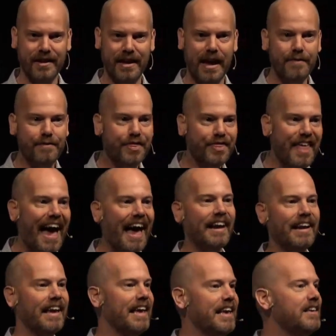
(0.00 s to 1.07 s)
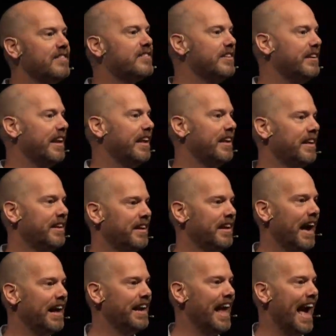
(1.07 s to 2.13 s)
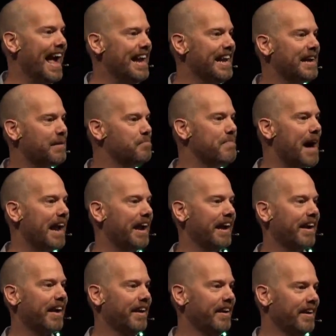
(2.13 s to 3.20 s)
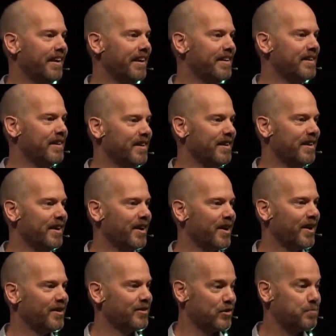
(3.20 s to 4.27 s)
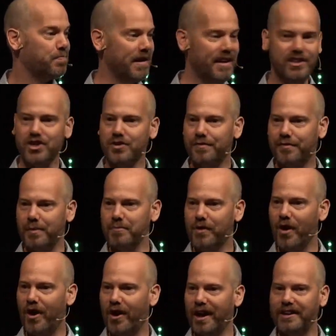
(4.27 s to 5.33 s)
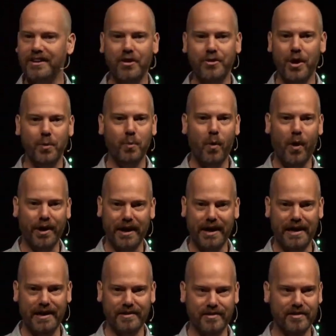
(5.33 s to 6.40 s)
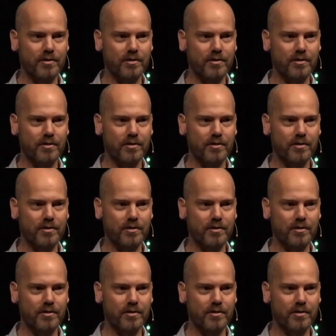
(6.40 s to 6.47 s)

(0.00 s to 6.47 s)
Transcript: If that isn't an enigmatic speech from God, I don't know what is.